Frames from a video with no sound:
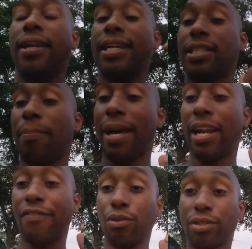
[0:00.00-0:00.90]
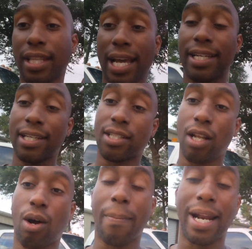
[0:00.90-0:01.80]
listen, man, if you stayed this
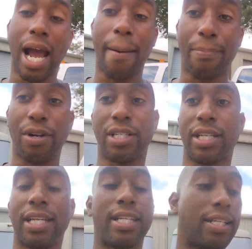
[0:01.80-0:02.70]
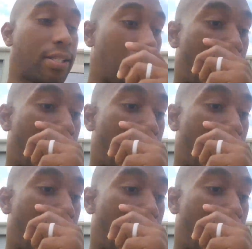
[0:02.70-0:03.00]
long, man, I appreciate this.